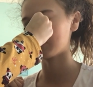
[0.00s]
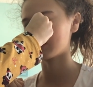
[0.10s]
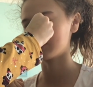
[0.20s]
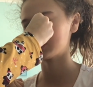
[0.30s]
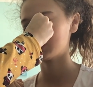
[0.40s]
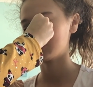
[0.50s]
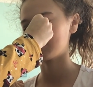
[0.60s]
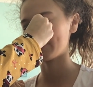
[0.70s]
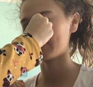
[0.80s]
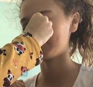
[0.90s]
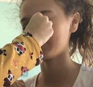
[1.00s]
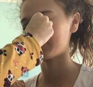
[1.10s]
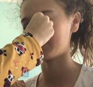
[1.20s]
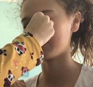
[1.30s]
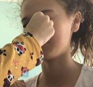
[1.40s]
because my eyebrows
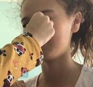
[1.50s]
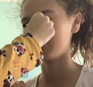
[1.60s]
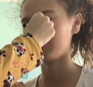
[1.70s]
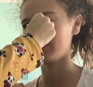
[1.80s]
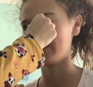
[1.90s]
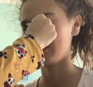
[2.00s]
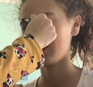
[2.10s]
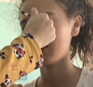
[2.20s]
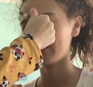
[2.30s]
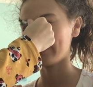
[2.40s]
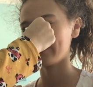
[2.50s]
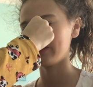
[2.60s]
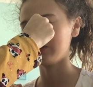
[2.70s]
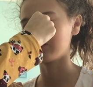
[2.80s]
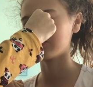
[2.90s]
are already beautiful and
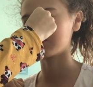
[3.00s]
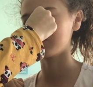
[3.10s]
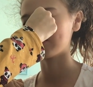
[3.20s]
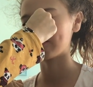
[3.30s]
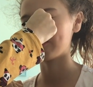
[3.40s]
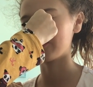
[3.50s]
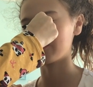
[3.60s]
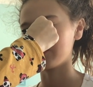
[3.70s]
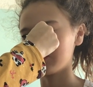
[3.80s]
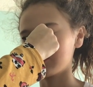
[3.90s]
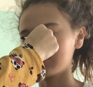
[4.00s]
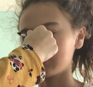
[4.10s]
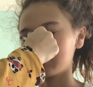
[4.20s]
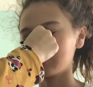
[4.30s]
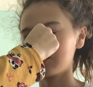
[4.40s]
you can just move them with your fingers,
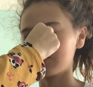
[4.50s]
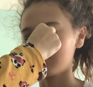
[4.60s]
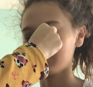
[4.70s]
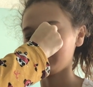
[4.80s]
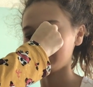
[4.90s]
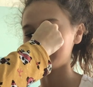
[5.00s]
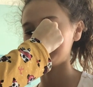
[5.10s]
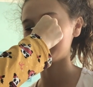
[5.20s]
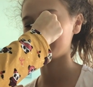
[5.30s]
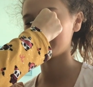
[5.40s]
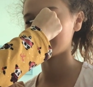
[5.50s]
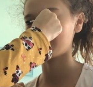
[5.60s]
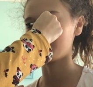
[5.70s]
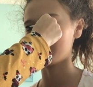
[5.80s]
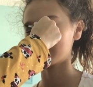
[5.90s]
like get your, like dip your finger
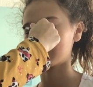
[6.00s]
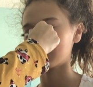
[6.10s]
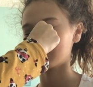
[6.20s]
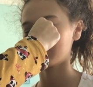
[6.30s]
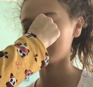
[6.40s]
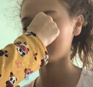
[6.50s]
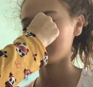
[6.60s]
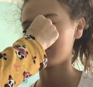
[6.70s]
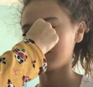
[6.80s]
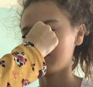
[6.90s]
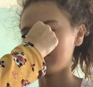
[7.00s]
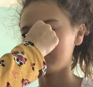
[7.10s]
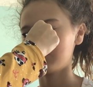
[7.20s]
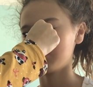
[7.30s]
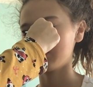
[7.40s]
in water.
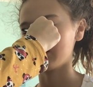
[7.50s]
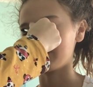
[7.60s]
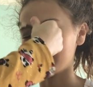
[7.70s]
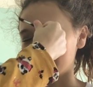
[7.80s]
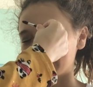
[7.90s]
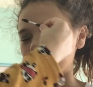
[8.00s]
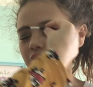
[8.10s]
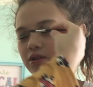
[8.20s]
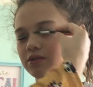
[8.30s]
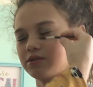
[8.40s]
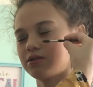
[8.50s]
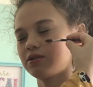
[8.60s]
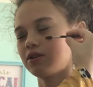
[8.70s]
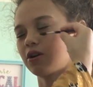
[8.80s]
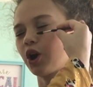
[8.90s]
She's doing nothing, that
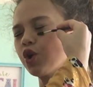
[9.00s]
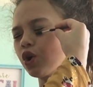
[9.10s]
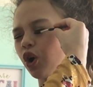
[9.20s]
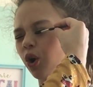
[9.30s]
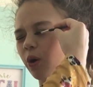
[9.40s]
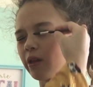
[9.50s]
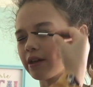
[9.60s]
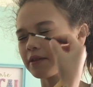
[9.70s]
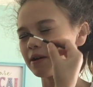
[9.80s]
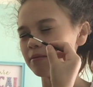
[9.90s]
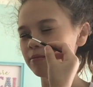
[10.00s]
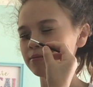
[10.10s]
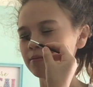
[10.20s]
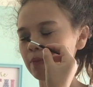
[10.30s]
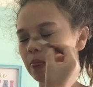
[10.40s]
hurts. Are you curling them?
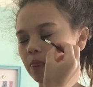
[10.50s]
Yeah.